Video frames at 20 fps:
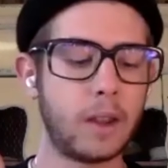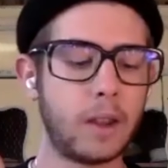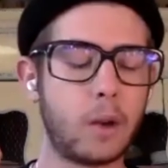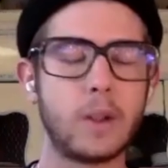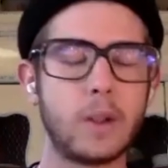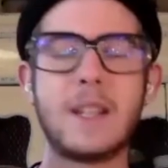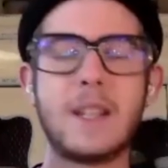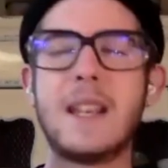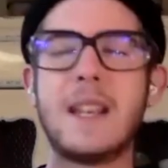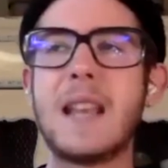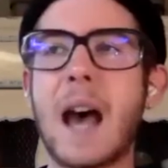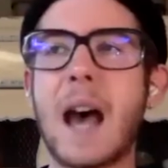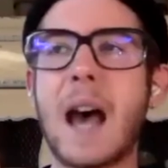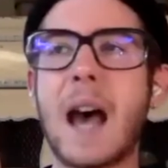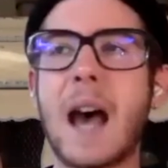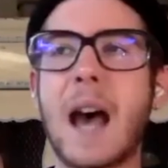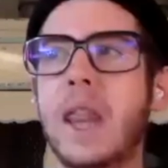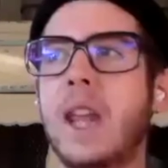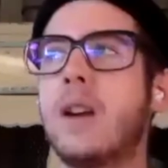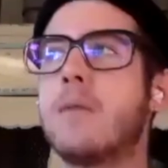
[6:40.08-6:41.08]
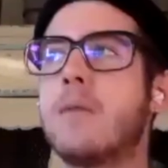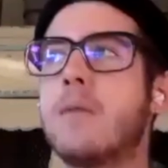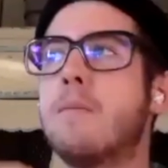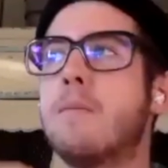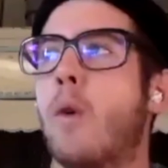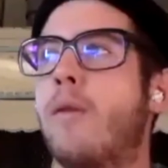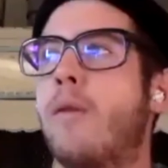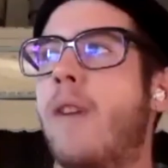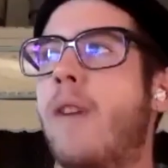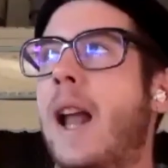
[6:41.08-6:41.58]
there is nothing
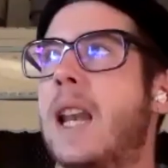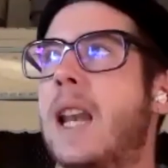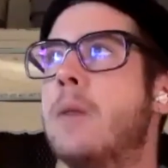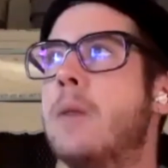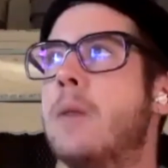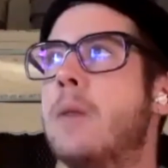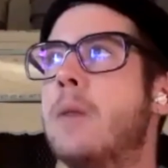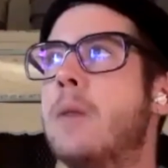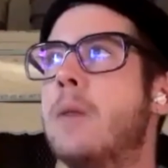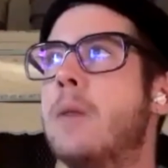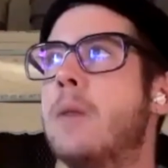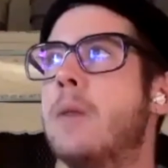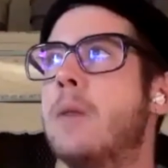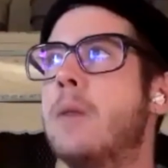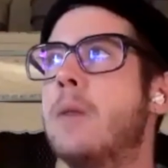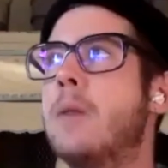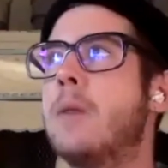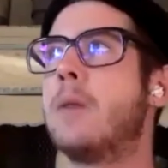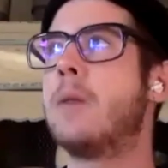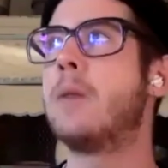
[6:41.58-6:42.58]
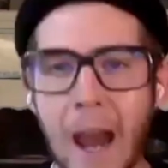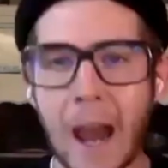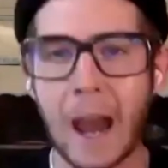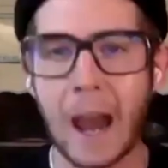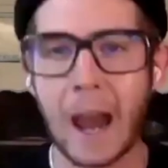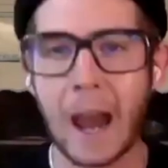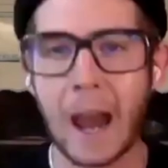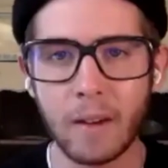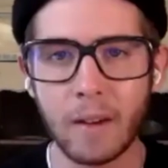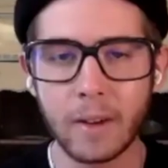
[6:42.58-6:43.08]
more valuable that you
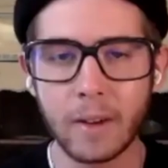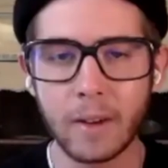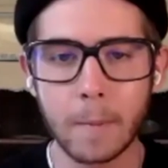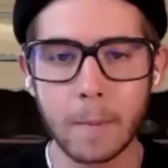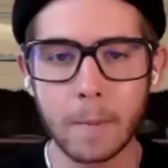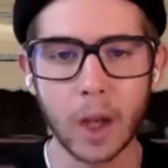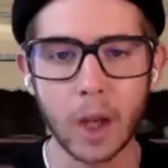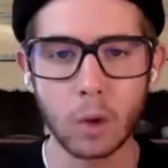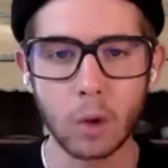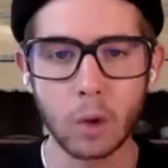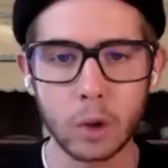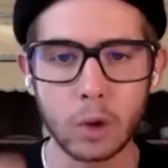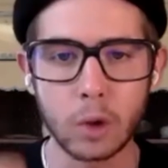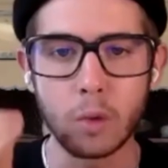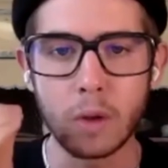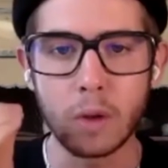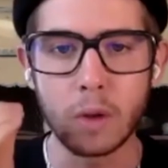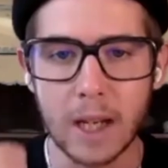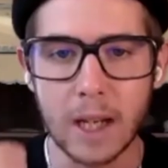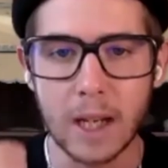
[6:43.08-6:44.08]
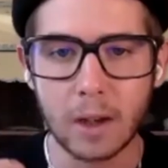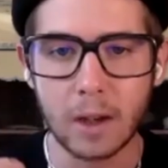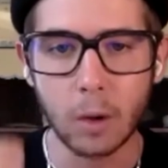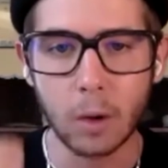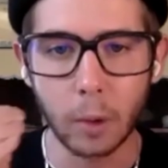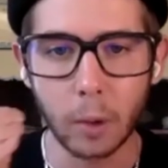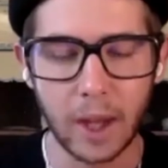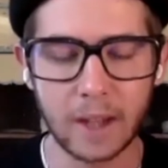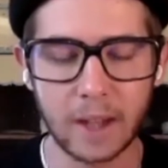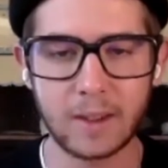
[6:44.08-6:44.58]
have than your unique,
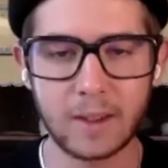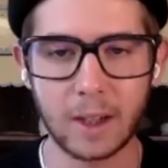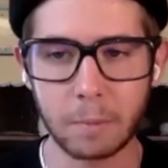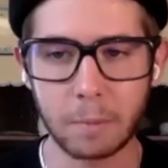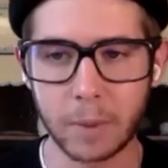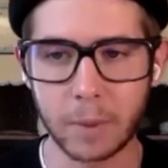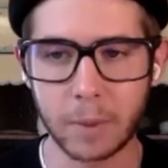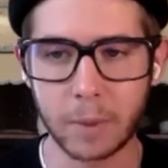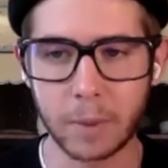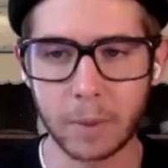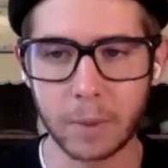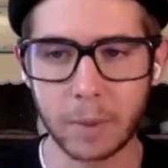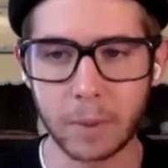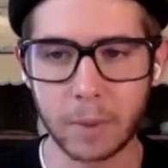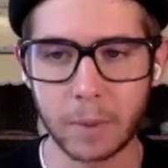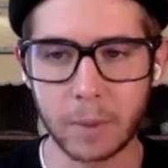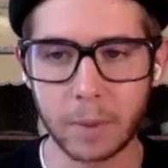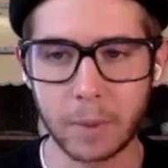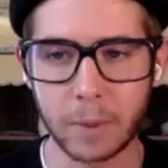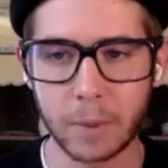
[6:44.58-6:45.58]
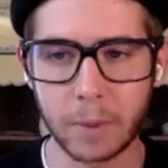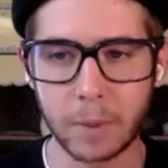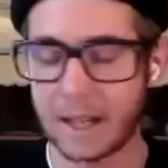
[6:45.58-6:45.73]
authentic perspective.